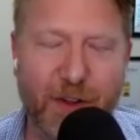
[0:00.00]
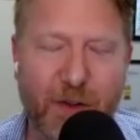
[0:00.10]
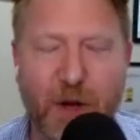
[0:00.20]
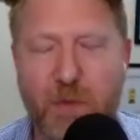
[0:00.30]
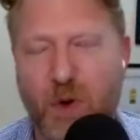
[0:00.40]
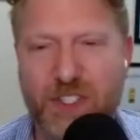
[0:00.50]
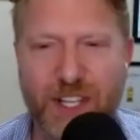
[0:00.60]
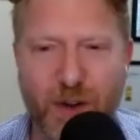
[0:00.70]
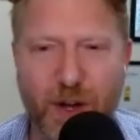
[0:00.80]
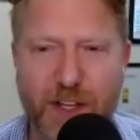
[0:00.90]
they're they're more
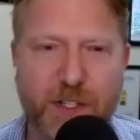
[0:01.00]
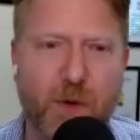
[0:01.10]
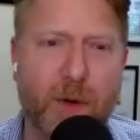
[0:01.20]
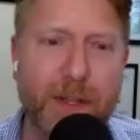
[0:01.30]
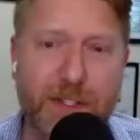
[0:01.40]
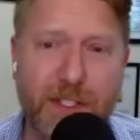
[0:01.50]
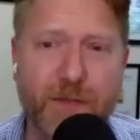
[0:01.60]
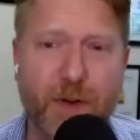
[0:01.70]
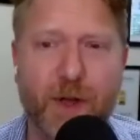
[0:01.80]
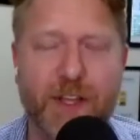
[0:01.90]
serious they're more business
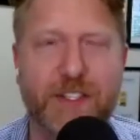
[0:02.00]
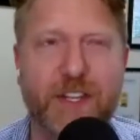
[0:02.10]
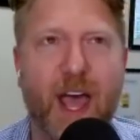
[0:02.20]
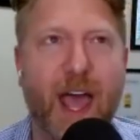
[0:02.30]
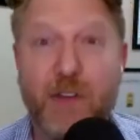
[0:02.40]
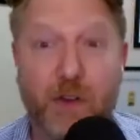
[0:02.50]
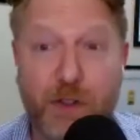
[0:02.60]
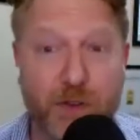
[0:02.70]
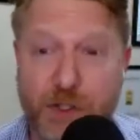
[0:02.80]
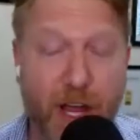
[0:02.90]
focused
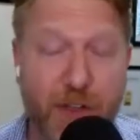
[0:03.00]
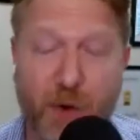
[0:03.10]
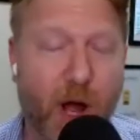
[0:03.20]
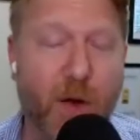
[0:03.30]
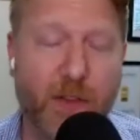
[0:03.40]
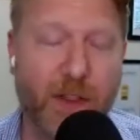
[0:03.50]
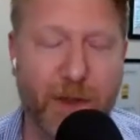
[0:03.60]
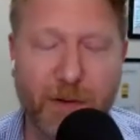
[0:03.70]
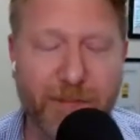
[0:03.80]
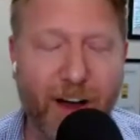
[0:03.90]
there's nothing wrong with them
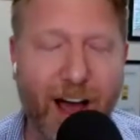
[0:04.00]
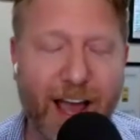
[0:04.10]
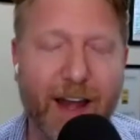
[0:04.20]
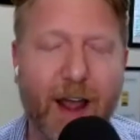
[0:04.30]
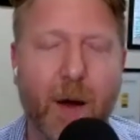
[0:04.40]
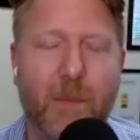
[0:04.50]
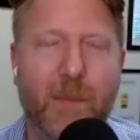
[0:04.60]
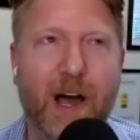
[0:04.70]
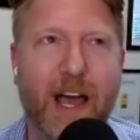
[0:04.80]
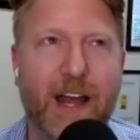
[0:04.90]
they're fine
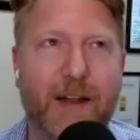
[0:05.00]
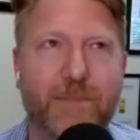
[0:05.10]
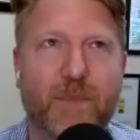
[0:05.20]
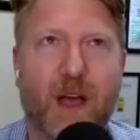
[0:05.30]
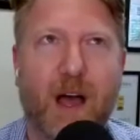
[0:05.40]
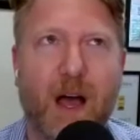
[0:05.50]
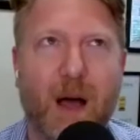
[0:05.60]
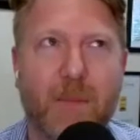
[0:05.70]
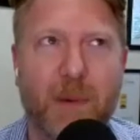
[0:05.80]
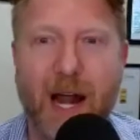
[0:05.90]
but
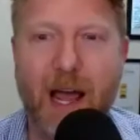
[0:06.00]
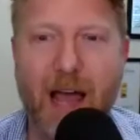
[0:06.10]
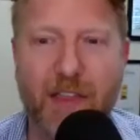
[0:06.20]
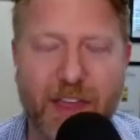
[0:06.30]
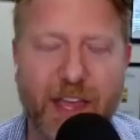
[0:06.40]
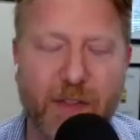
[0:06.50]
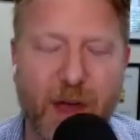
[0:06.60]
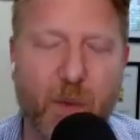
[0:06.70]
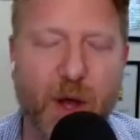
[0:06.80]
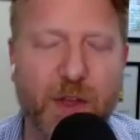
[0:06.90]
um, but I, I, think
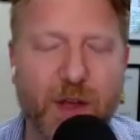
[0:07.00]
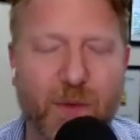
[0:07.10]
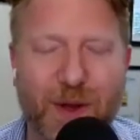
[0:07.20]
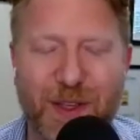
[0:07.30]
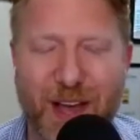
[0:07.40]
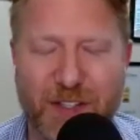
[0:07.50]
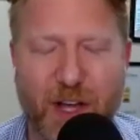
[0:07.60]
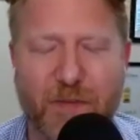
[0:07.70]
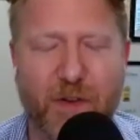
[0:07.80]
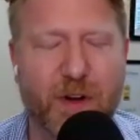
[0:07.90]
that what you what you guys
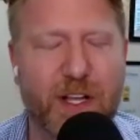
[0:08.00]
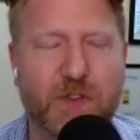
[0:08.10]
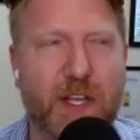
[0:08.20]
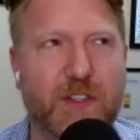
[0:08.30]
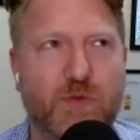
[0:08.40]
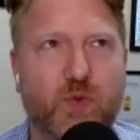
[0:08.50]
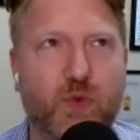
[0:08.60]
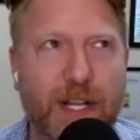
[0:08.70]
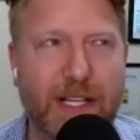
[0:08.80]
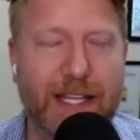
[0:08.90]
offer is is
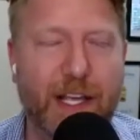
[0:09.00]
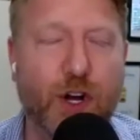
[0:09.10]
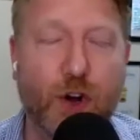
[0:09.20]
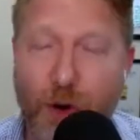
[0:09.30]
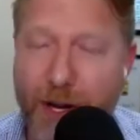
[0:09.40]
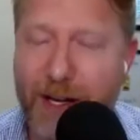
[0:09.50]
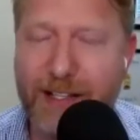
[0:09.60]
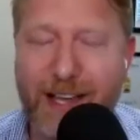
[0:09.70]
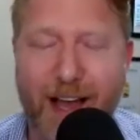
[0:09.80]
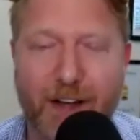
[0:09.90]
really current.
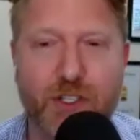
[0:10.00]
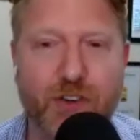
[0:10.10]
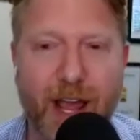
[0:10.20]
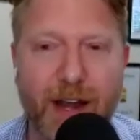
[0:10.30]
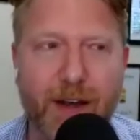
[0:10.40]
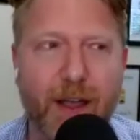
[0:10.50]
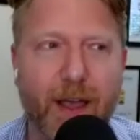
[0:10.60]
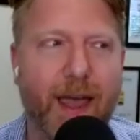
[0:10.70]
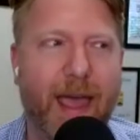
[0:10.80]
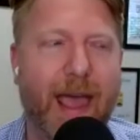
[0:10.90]
It's on trend,
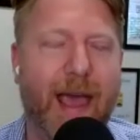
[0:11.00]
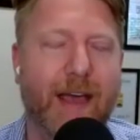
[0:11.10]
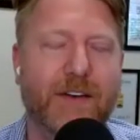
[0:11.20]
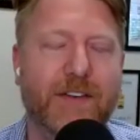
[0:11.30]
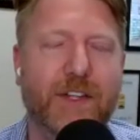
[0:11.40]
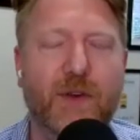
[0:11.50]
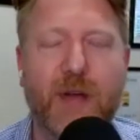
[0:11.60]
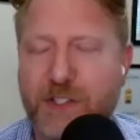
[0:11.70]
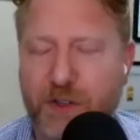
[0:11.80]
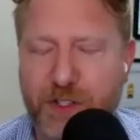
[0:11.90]
and you
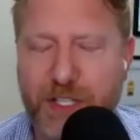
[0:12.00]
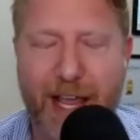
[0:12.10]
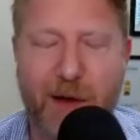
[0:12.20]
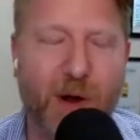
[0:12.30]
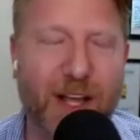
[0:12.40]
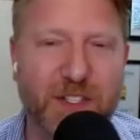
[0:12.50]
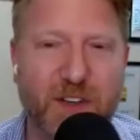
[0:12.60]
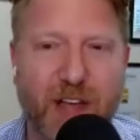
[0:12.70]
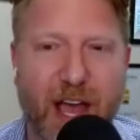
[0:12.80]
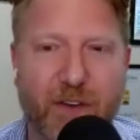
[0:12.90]
guys are staying abreast
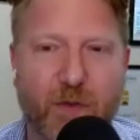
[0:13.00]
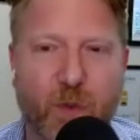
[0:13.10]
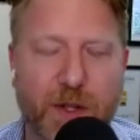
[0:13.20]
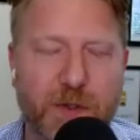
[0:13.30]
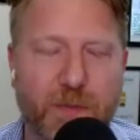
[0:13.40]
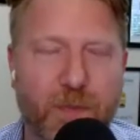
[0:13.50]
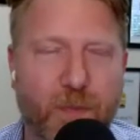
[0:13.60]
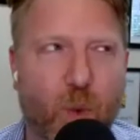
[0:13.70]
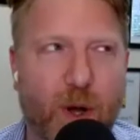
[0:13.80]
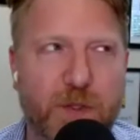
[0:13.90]
of kind of what's
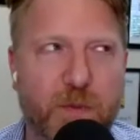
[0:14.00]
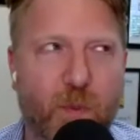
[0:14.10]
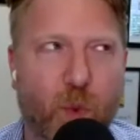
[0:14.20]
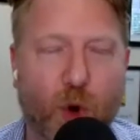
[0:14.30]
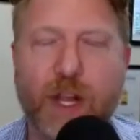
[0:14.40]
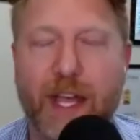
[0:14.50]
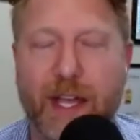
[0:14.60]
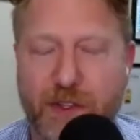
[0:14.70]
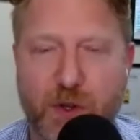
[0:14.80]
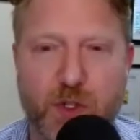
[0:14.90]
what's working in
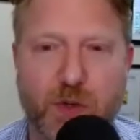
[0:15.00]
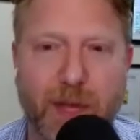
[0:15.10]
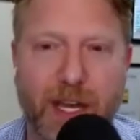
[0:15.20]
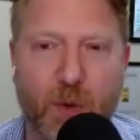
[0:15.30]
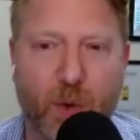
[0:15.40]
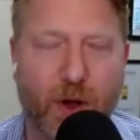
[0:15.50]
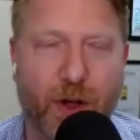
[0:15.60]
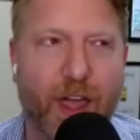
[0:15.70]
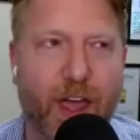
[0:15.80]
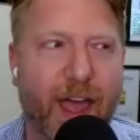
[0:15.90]
the social media
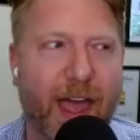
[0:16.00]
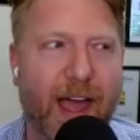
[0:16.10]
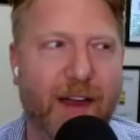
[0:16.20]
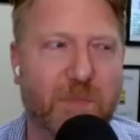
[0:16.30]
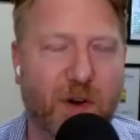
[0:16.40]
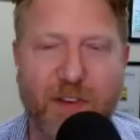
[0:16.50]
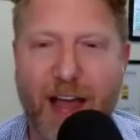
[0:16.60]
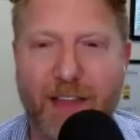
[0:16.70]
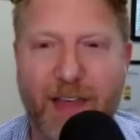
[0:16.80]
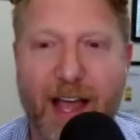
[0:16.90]
world and
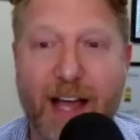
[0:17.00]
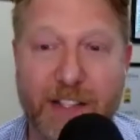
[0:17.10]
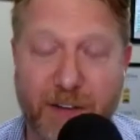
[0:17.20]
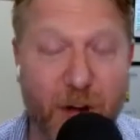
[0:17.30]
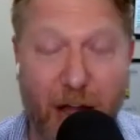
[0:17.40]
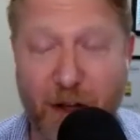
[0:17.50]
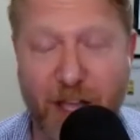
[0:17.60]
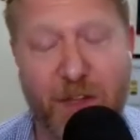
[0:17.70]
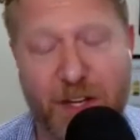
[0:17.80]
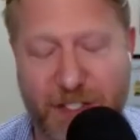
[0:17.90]
providing that content. For I'll
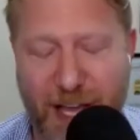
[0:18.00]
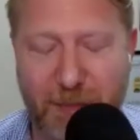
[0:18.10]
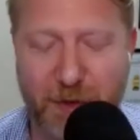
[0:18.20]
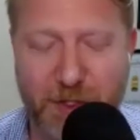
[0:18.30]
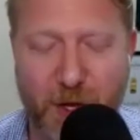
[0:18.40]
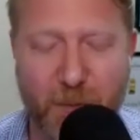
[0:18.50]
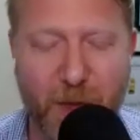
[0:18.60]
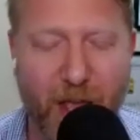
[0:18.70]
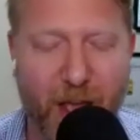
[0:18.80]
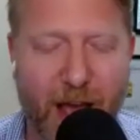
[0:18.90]
give you an example. So
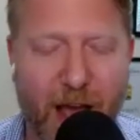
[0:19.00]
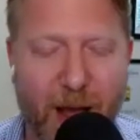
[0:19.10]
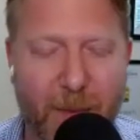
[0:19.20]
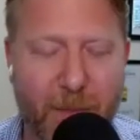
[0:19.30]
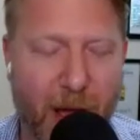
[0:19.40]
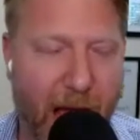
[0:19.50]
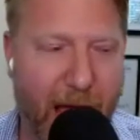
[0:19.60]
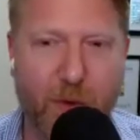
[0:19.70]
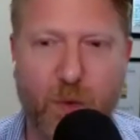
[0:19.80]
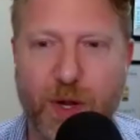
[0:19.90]
um,
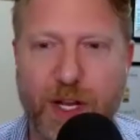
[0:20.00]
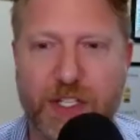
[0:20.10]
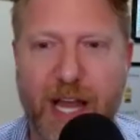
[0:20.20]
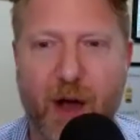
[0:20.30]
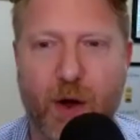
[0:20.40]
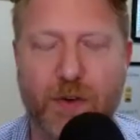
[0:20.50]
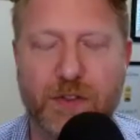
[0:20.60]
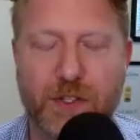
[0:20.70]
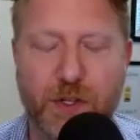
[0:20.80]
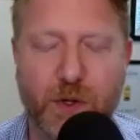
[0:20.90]
I reached out
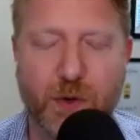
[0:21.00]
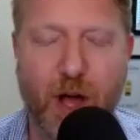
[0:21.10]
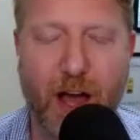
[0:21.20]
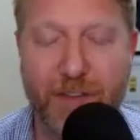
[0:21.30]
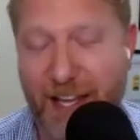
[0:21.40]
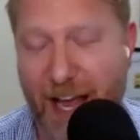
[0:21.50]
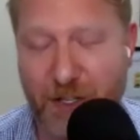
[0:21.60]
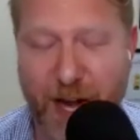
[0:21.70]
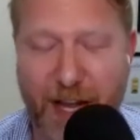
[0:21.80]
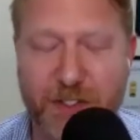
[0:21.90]
to Coffee and
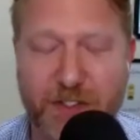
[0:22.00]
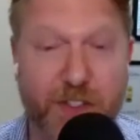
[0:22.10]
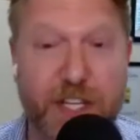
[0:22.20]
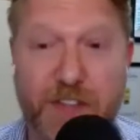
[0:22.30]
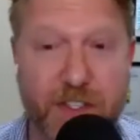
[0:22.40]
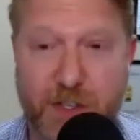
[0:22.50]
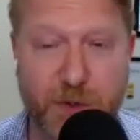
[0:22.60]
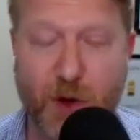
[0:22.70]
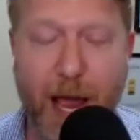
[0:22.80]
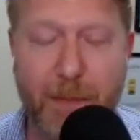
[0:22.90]
Contracts just as a
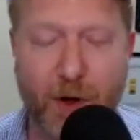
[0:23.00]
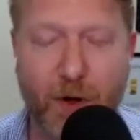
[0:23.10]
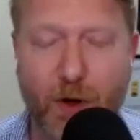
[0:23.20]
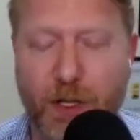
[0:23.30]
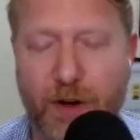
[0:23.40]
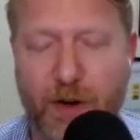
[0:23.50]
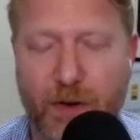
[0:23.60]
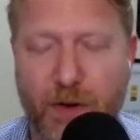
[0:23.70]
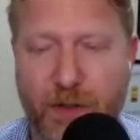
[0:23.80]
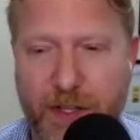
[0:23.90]
subscriber
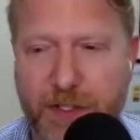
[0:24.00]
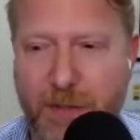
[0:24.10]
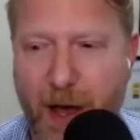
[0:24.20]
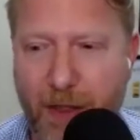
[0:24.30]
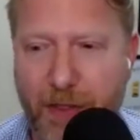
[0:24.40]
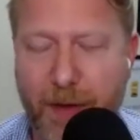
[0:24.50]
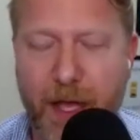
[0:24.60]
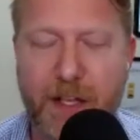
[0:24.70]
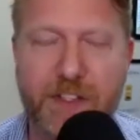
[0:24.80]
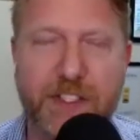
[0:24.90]
earlier this month,
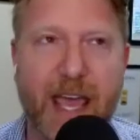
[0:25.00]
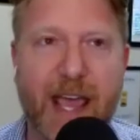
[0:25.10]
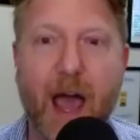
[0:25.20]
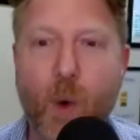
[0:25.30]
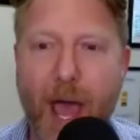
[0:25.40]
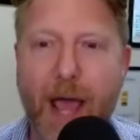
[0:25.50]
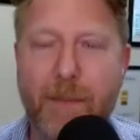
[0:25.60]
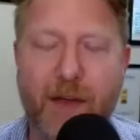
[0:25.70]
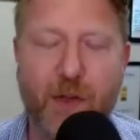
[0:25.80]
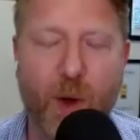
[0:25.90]
saying, "Oh, hey,
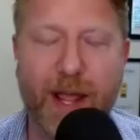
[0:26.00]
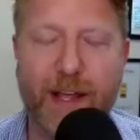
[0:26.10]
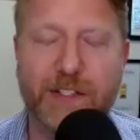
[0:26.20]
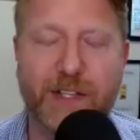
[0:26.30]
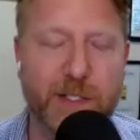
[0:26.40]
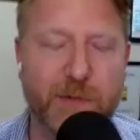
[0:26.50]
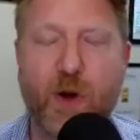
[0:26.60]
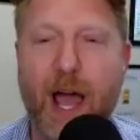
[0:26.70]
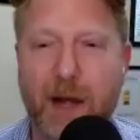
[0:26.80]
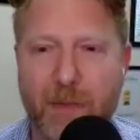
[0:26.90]
by the way, it's it's
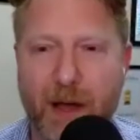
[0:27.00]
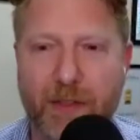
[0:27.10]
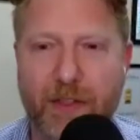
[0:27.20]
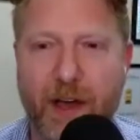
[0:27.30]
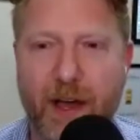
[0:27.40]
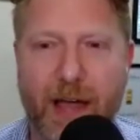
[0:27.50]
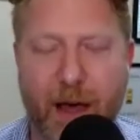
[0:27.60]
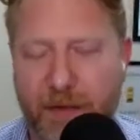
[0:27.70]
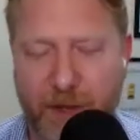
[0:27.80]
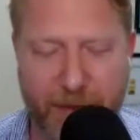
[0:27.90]
Pride Month uh,
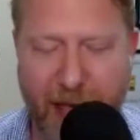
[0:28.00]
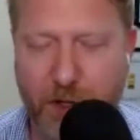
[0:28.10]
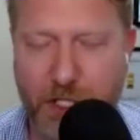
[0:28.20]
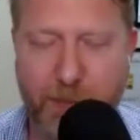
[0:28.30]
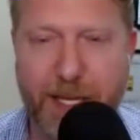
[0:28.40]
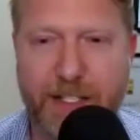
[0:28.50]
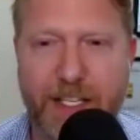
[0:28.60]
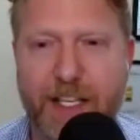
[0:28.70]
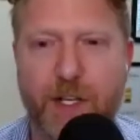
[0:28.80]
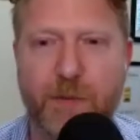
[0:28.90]
out in the
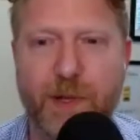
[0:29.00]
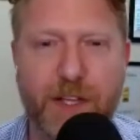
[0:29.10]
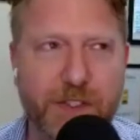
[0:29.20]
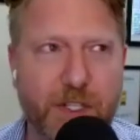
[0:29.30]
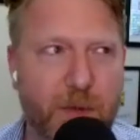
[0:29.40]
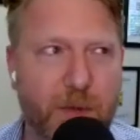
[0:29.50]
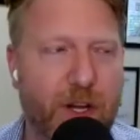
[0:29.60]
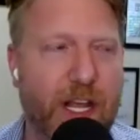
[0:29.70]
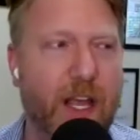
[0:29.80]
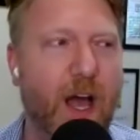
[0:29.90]
LGBTQ plus
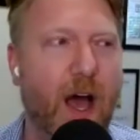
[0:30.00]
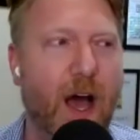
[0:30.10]
community.